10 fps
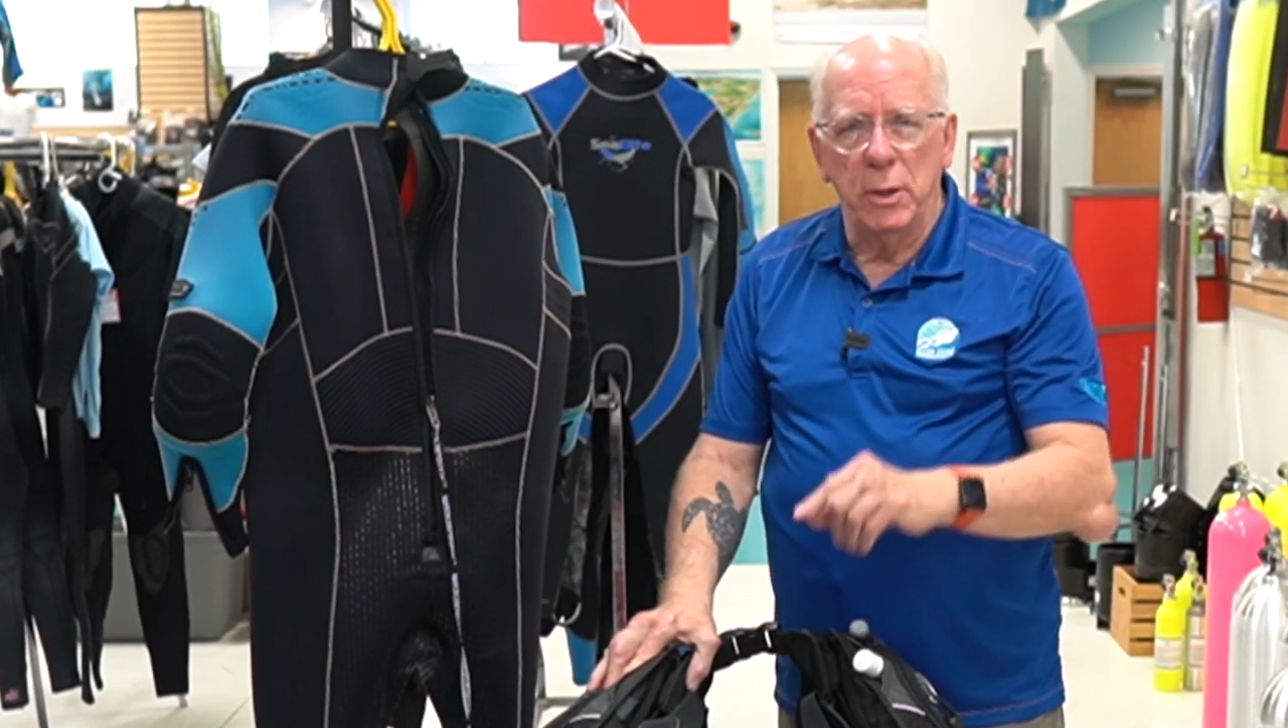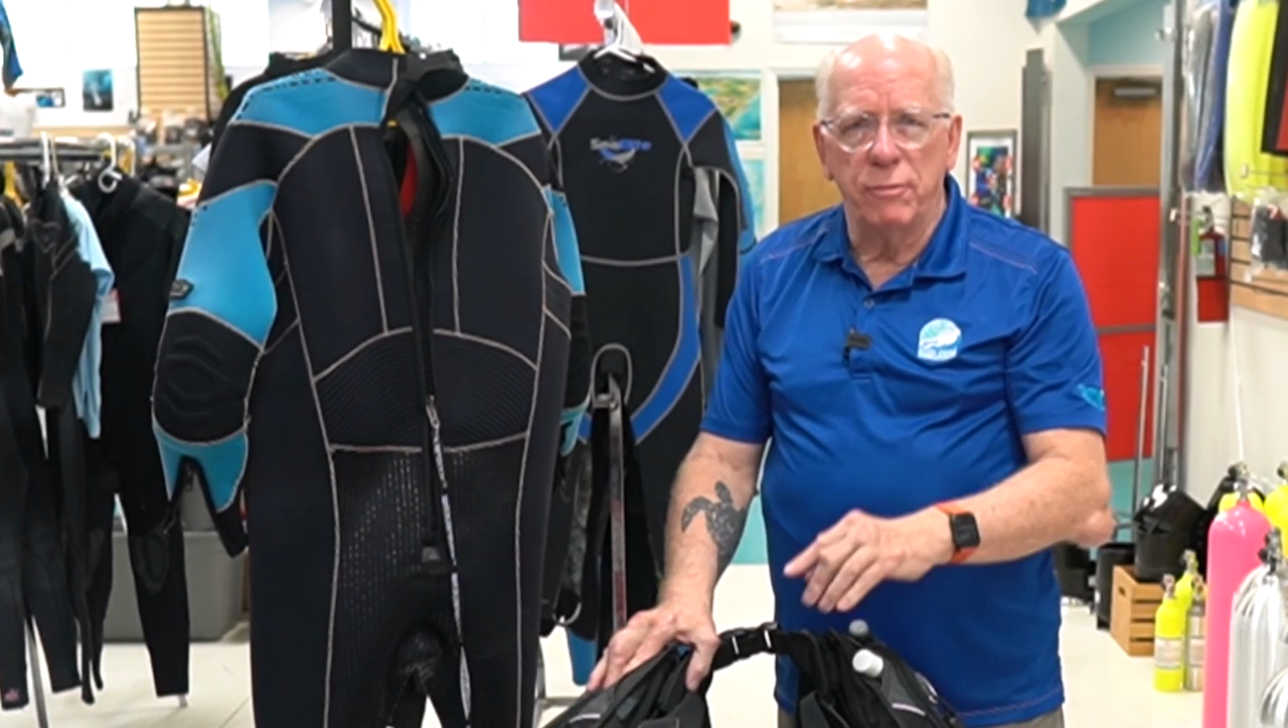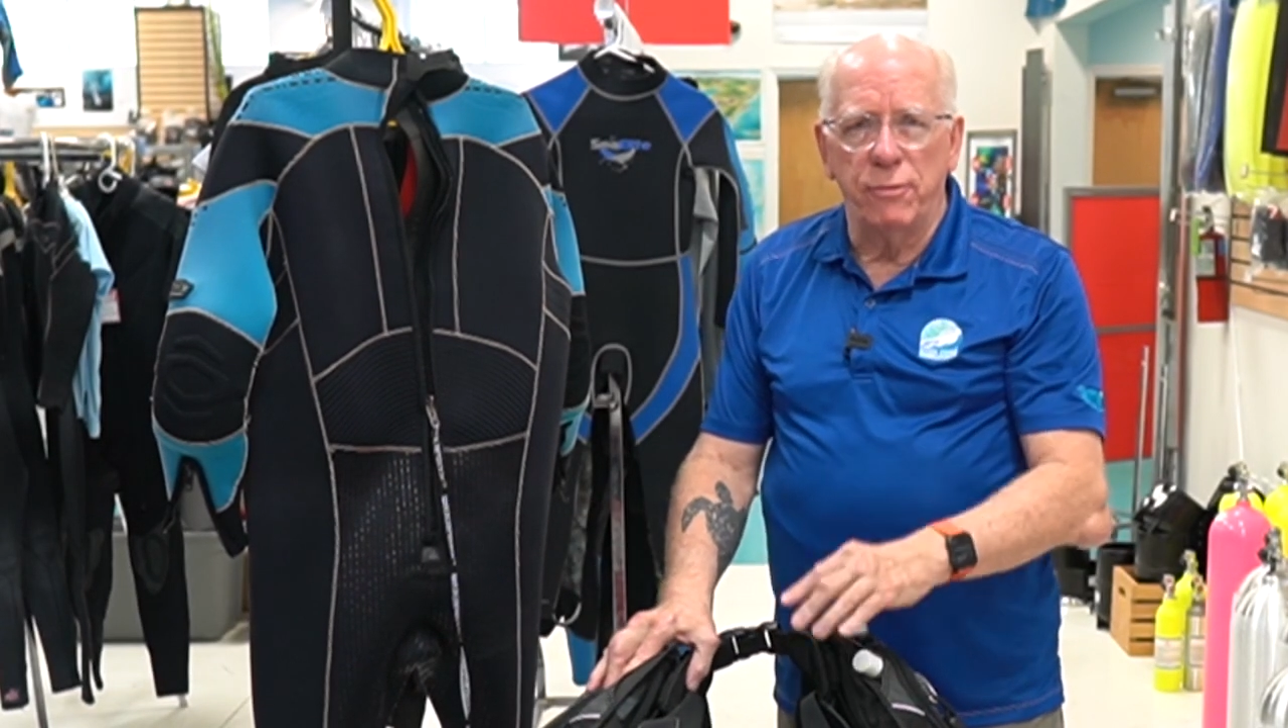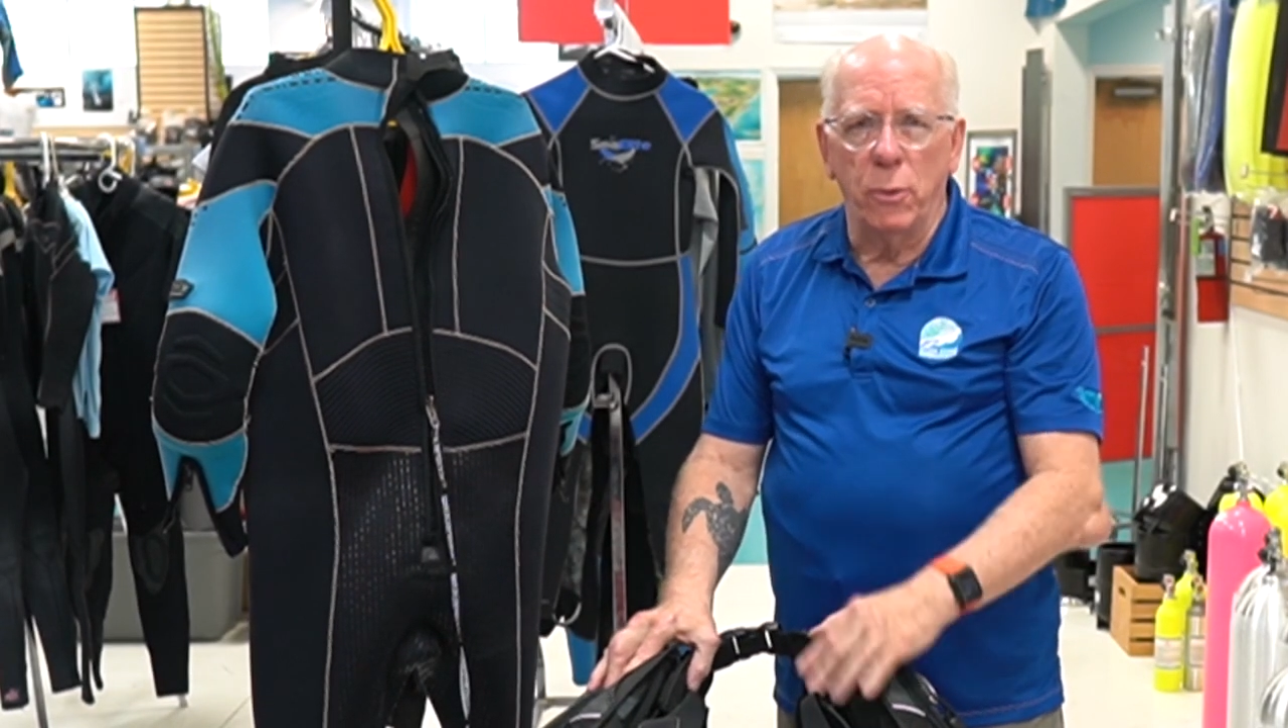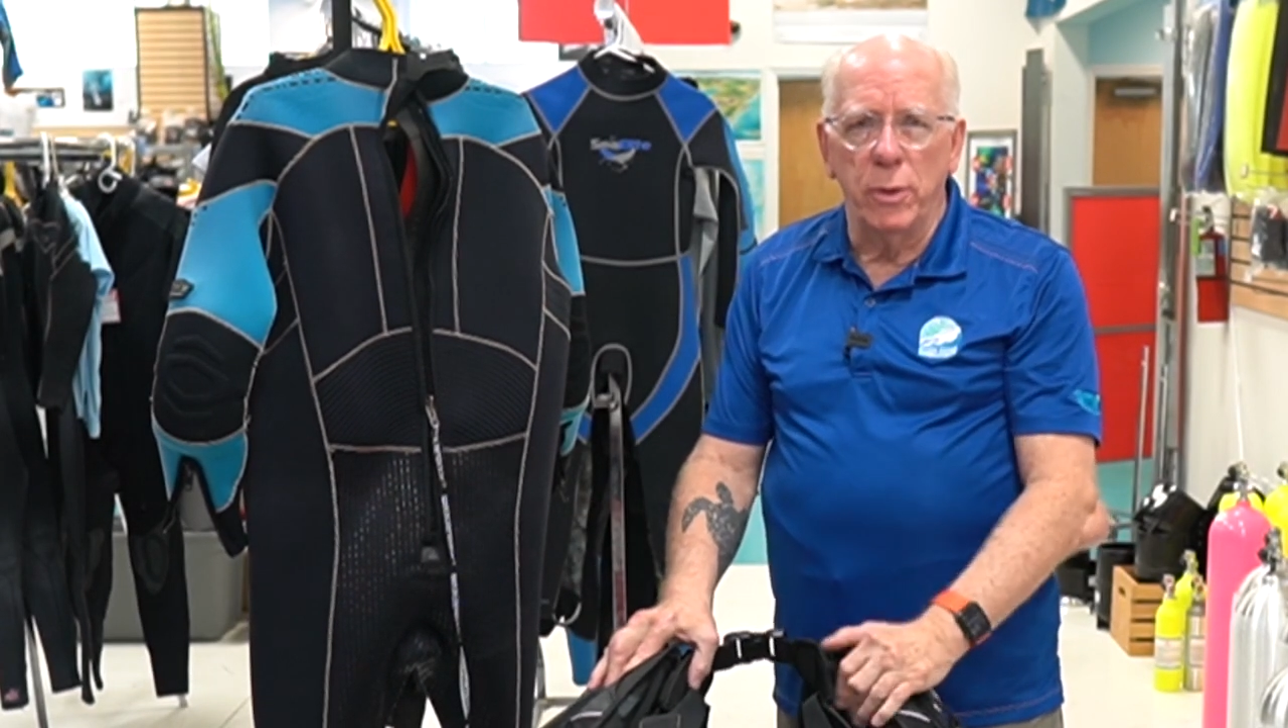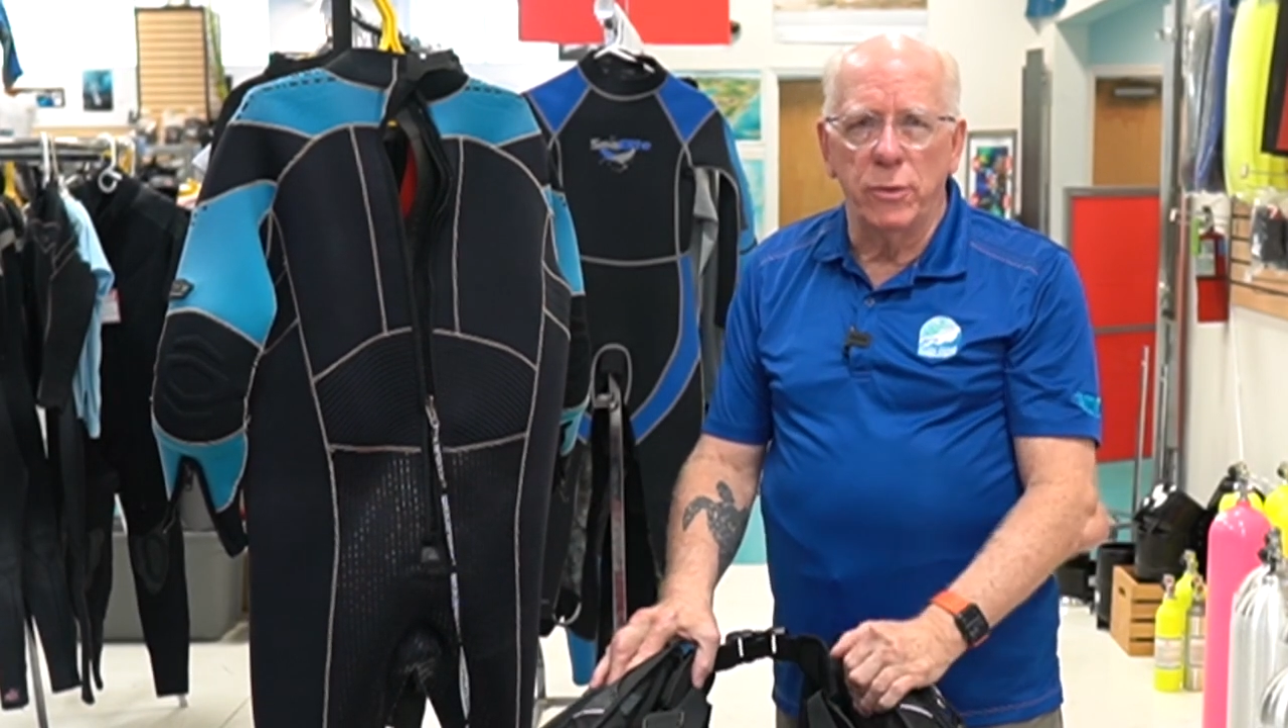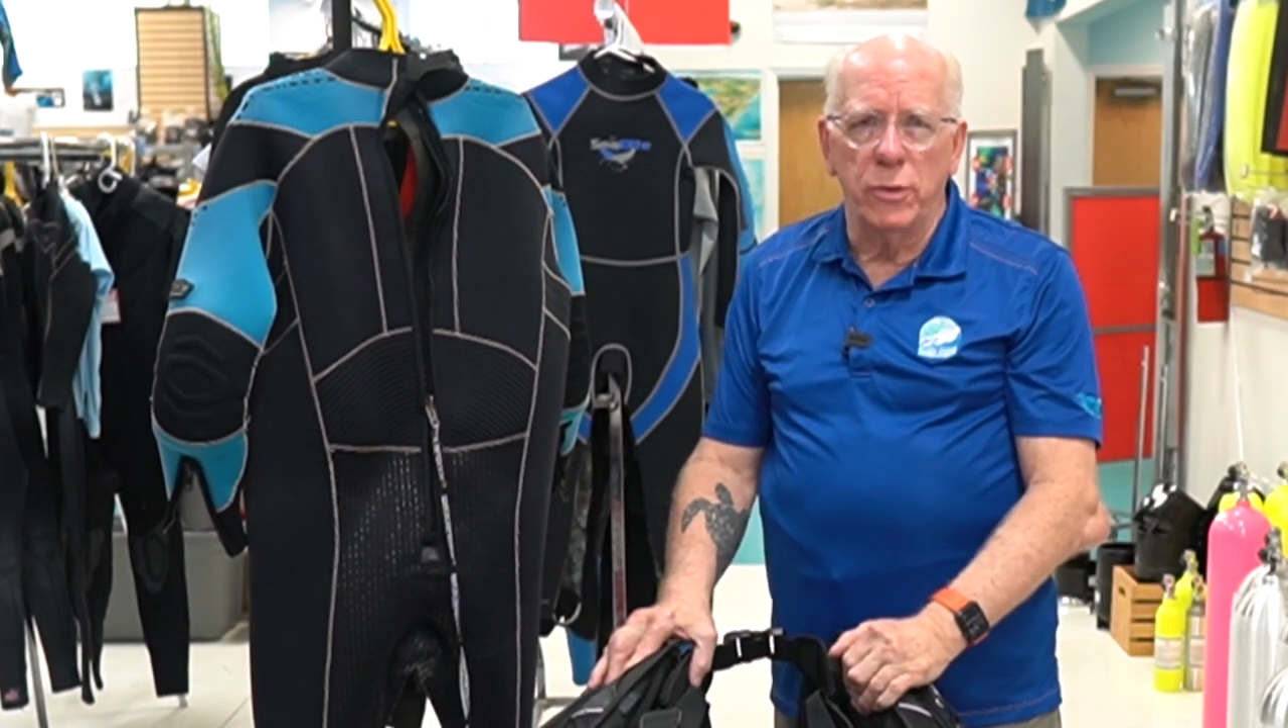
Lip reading: look forward